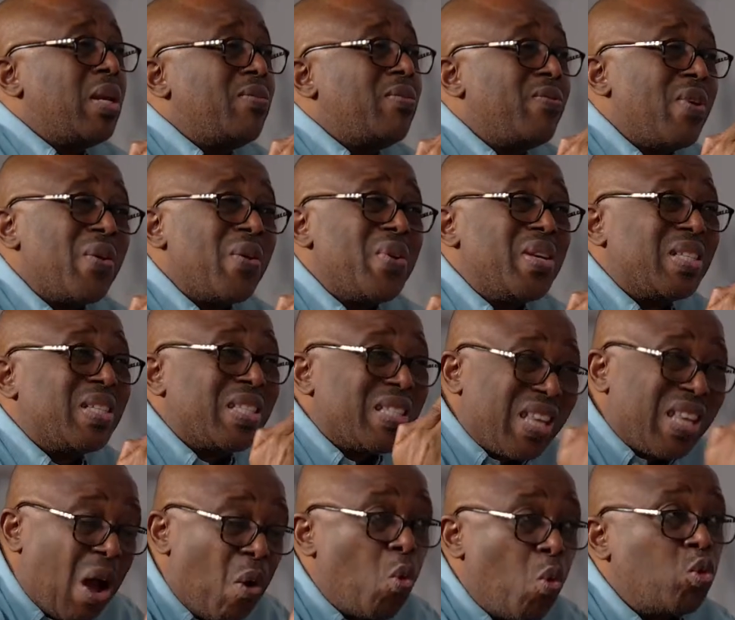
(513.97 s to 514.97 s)
very
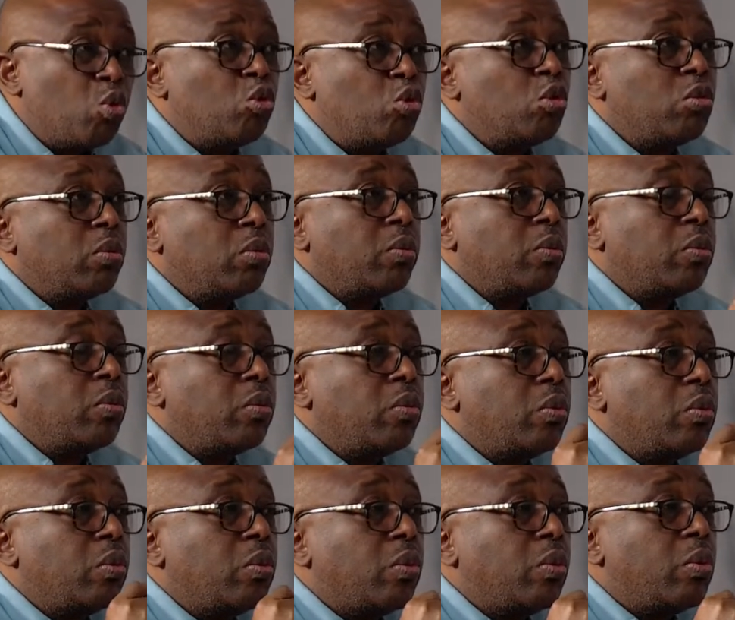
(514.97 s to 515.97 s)
sound
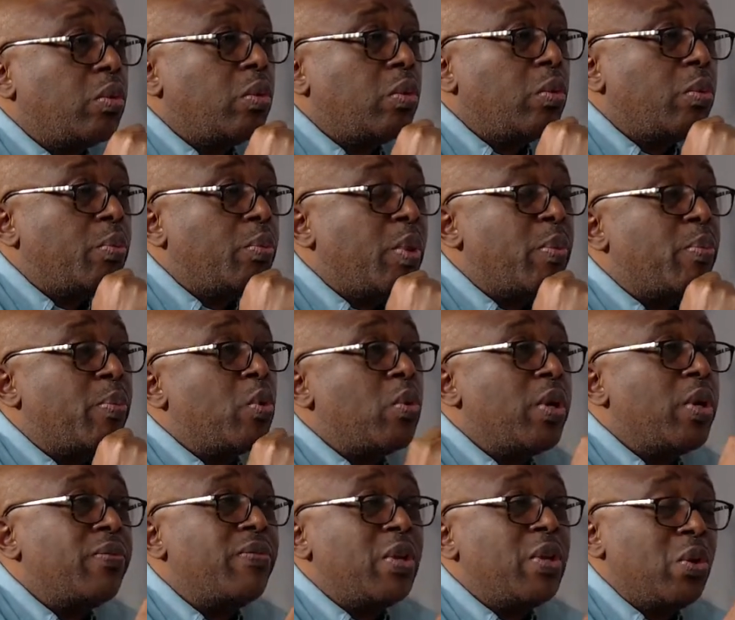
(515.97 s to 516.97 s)
people,
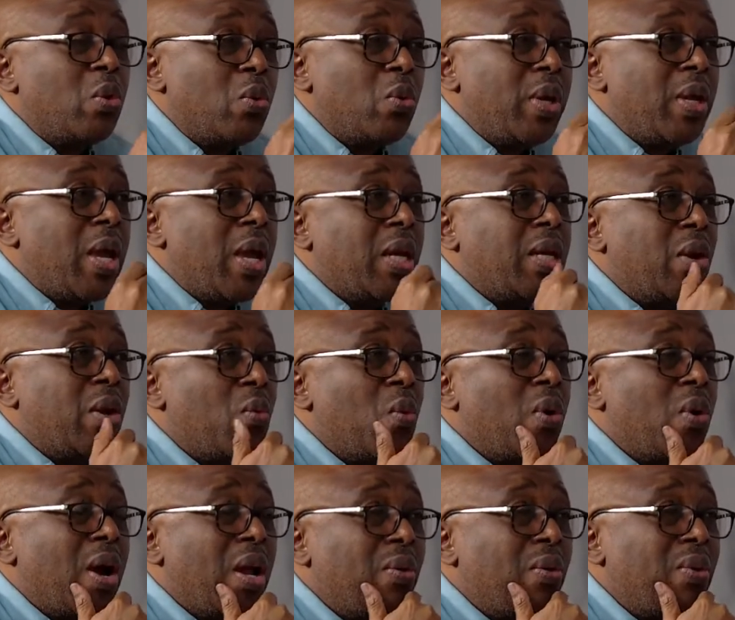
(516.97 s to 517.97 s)
even though he had the
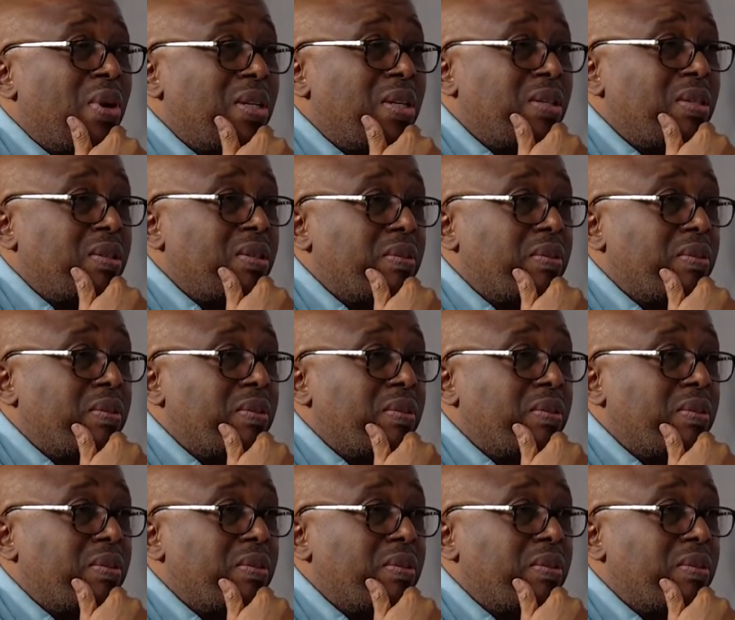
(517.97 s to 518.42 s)
wrong address.